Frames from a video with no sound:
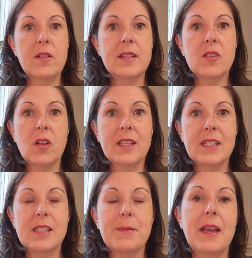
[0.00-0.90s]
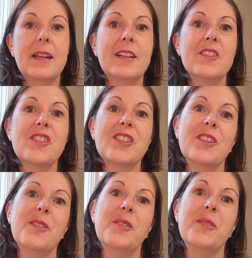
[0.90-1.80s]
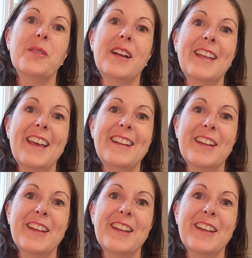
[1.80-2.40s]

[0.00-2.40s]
It's all in Spanish. So again,